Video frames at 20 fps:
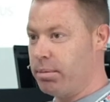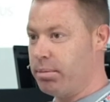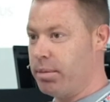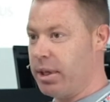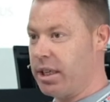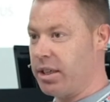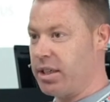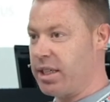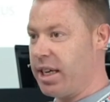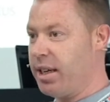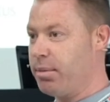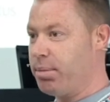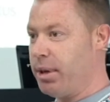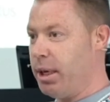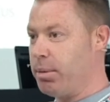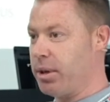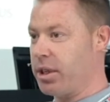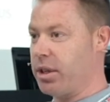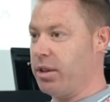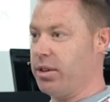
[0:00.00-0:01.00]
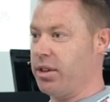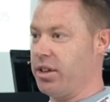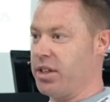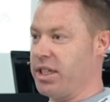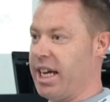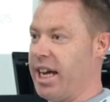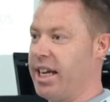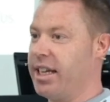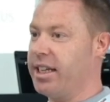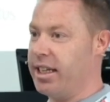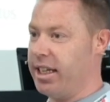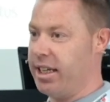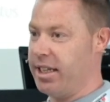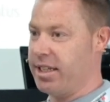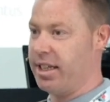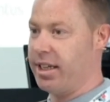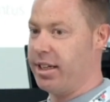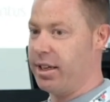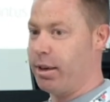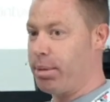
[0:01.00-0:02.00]
because then people can understand it
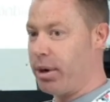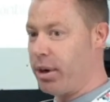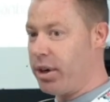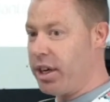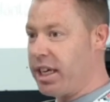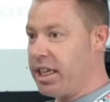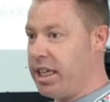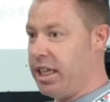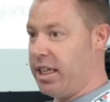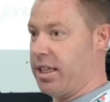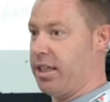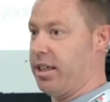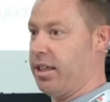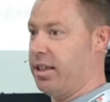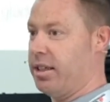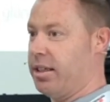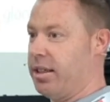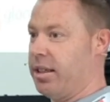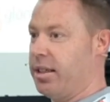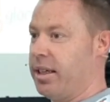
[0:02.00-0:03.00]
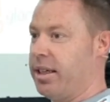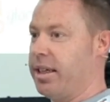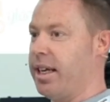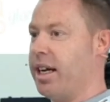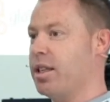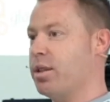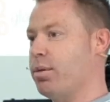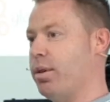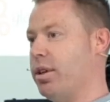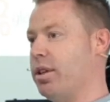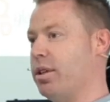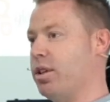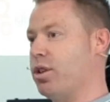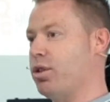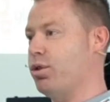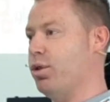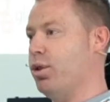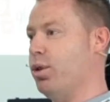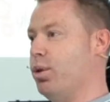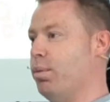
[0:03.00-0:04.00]
easily and apply it easily, and that's when the
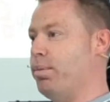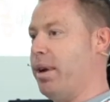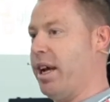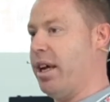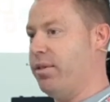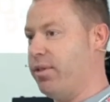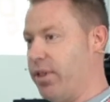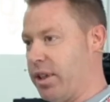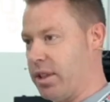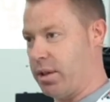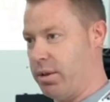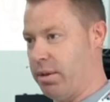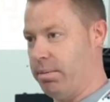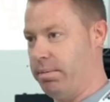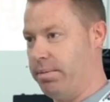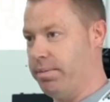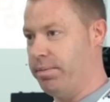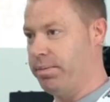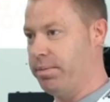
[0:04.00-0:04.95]
true benefits come.